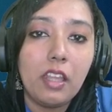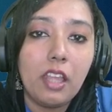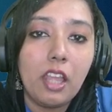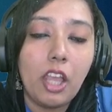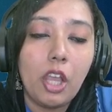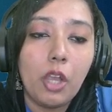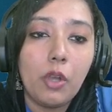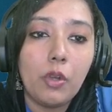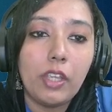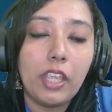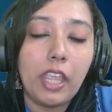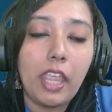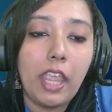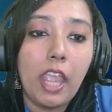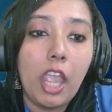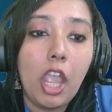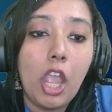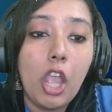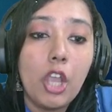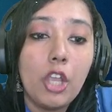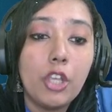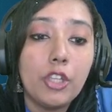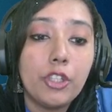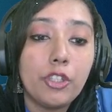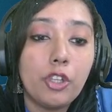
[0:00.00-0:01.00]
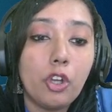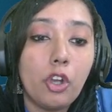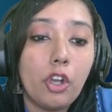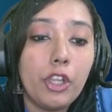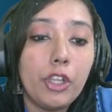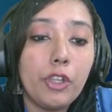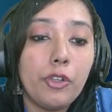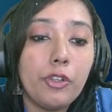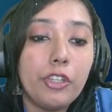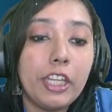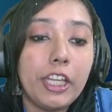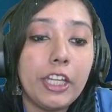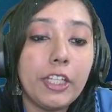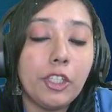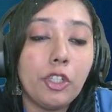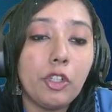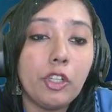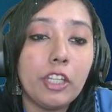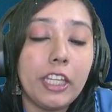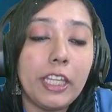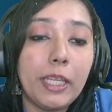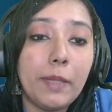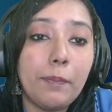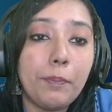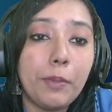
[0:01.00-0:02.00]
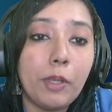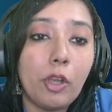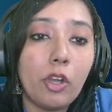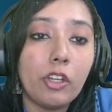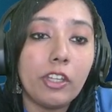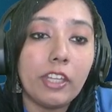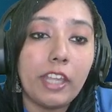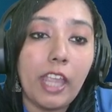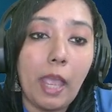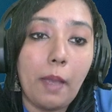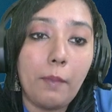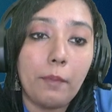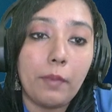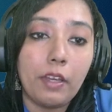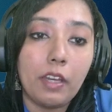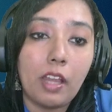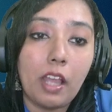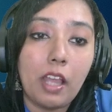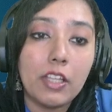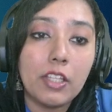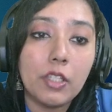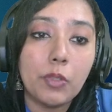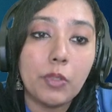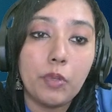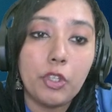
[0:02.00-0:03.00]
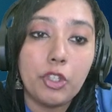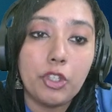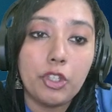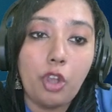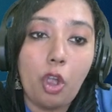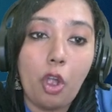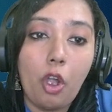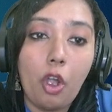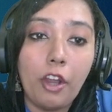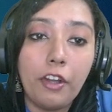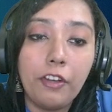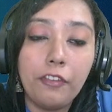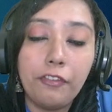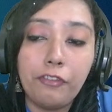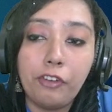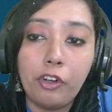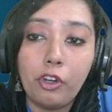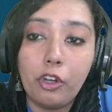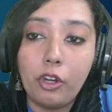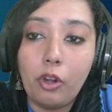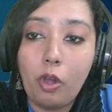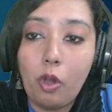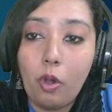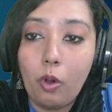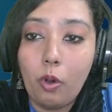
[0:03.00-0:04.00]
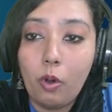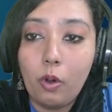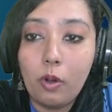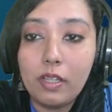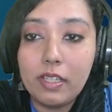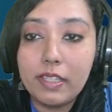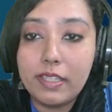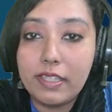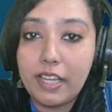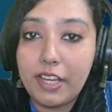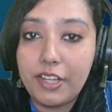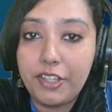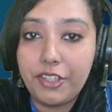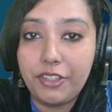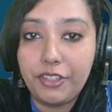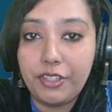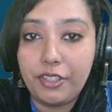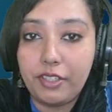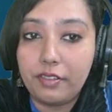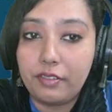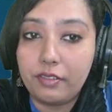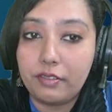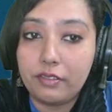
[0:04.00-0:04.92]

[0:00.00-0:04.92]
Okay, so you need to keep your camera switch on for whole session.